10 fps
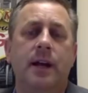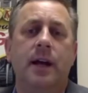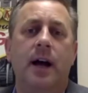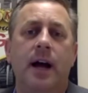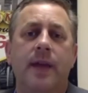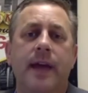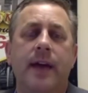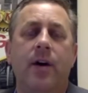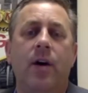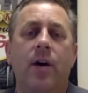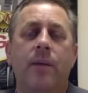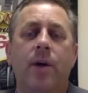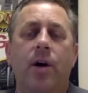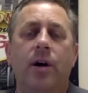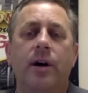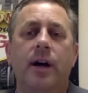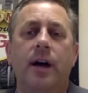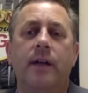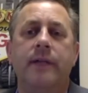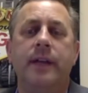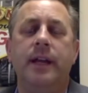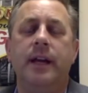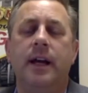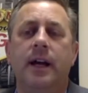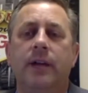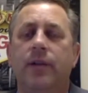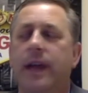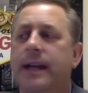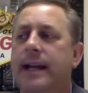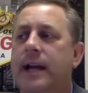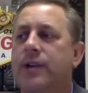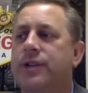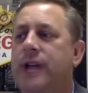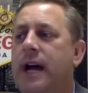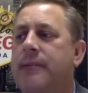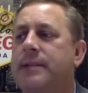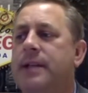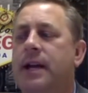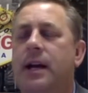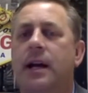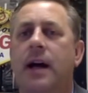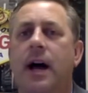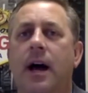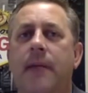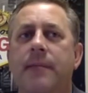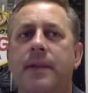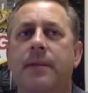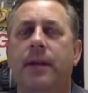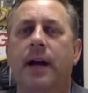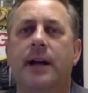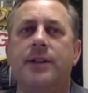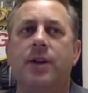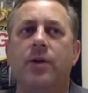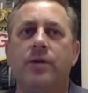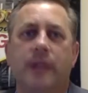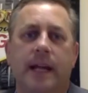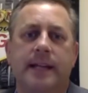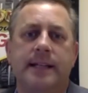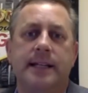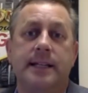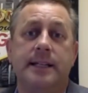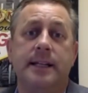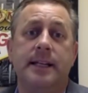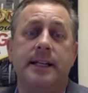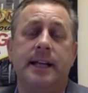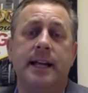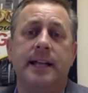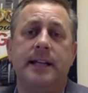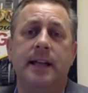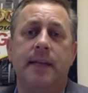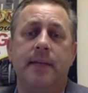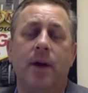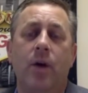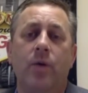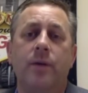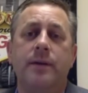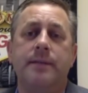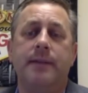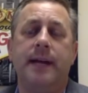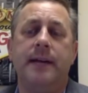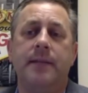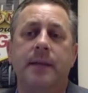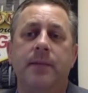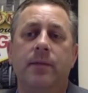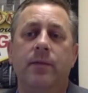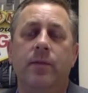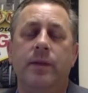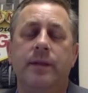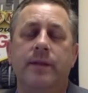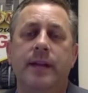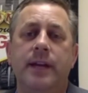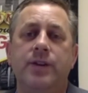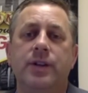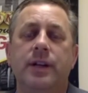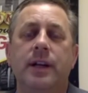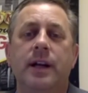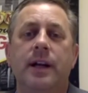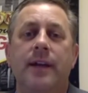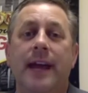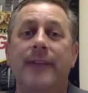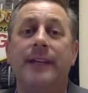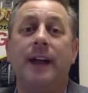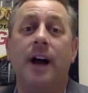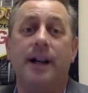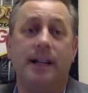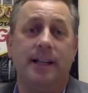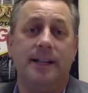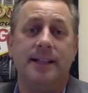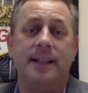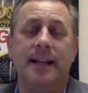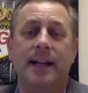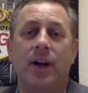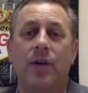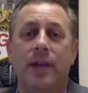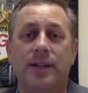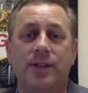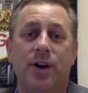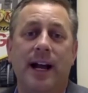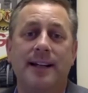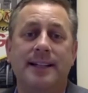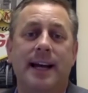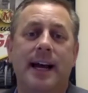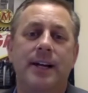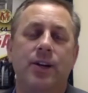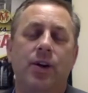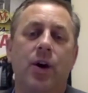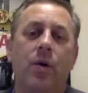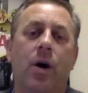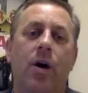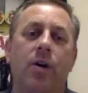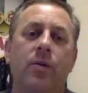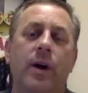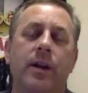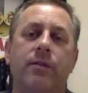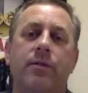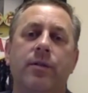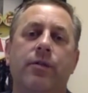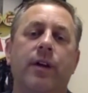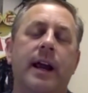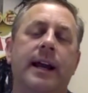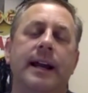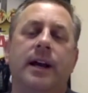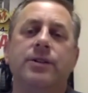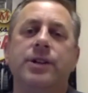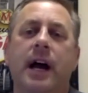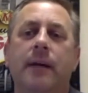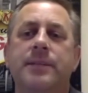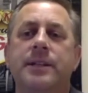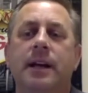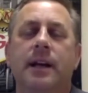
that are part of the Grand Canal Shops. The Palazzo, like I said, since it is connected and owned by the people with the Venetian, they have the gondolas that start outside and you go all the way through the Grand Canal Shops.